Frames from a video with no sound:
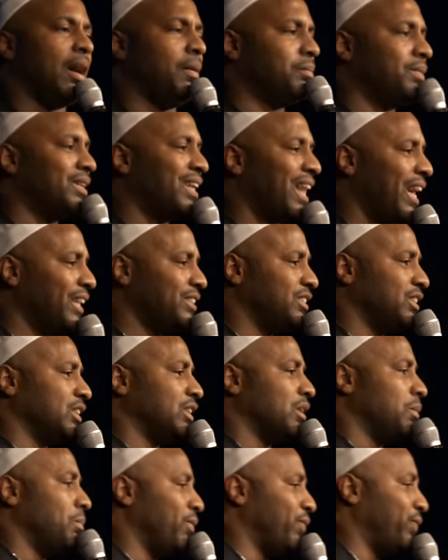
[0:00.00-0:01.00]
I'm
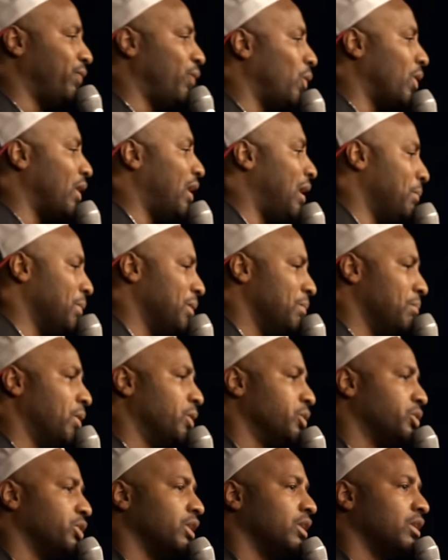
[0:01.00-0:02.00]
logic before I'm
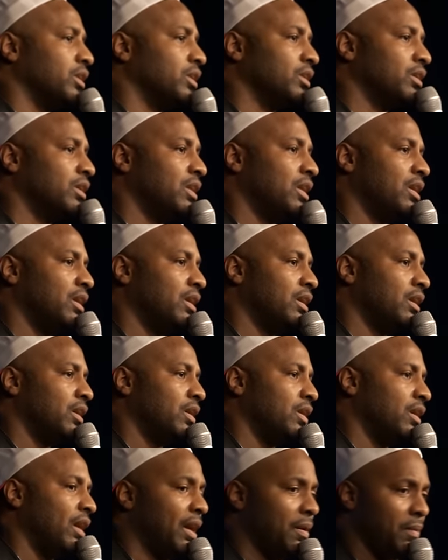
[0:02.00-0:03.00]
emotion.
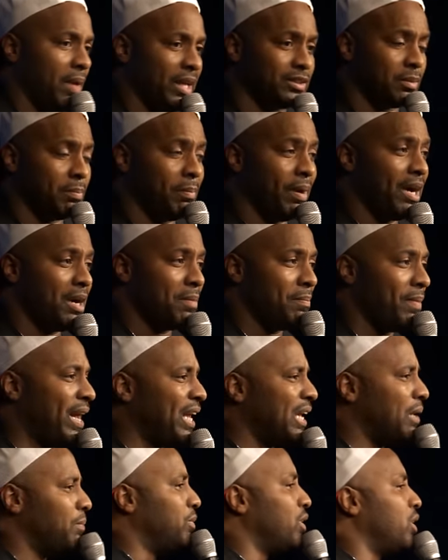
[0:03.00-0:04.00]
As a married
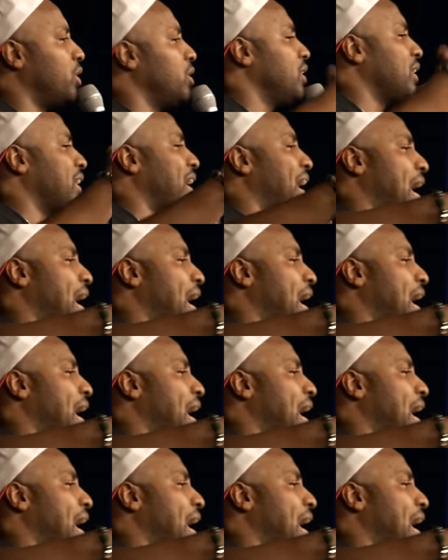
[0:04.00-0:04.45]
man, I'm learning